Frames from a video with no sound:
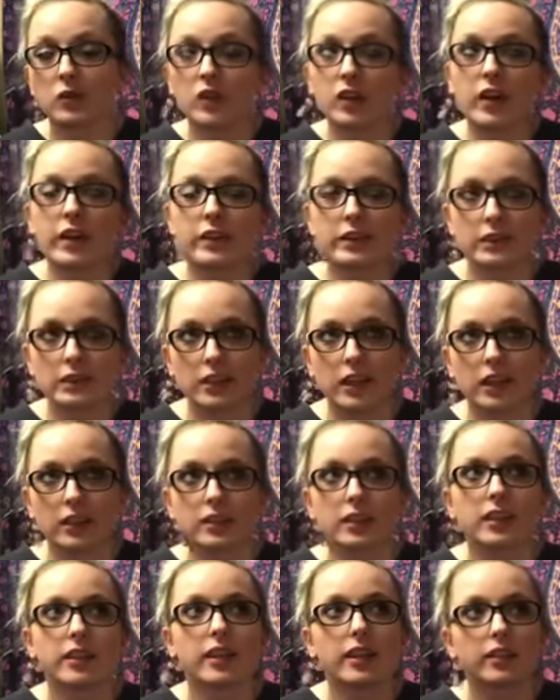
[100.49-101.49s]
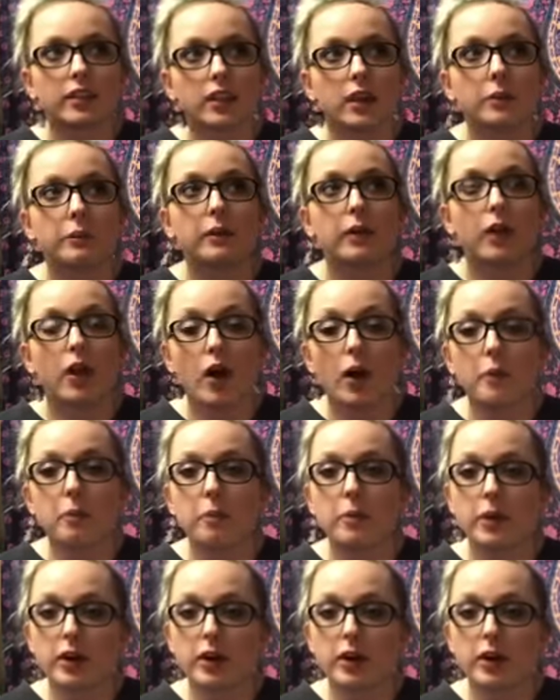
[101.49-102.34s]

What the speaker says: It kind of sucks. Like that took up a long